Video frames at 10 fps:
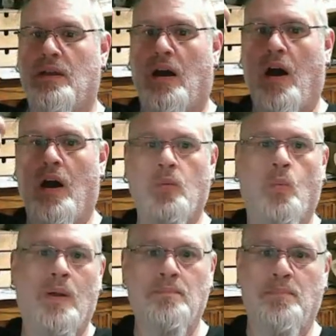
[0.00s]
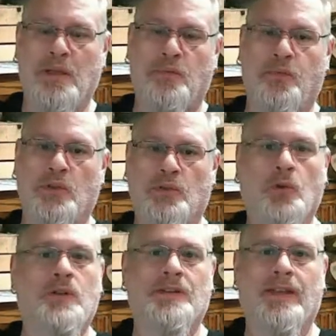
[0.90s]
on what Bigfoot
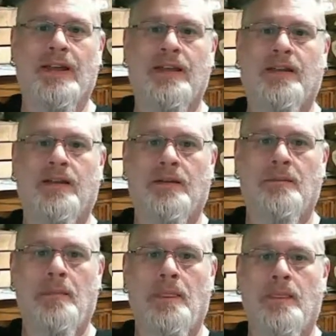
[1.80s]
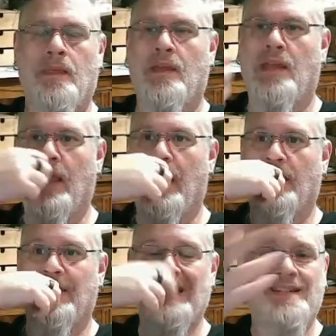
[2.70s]
looks like.
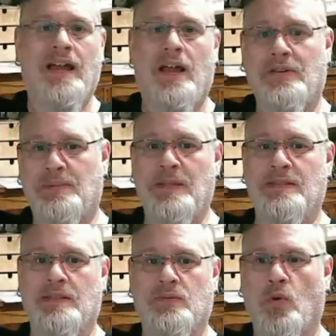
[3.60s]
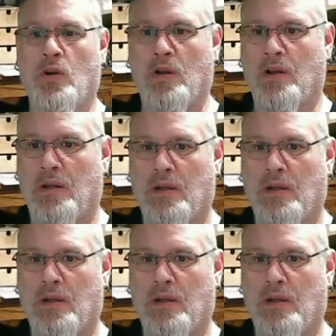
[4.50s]
And that's not how species work.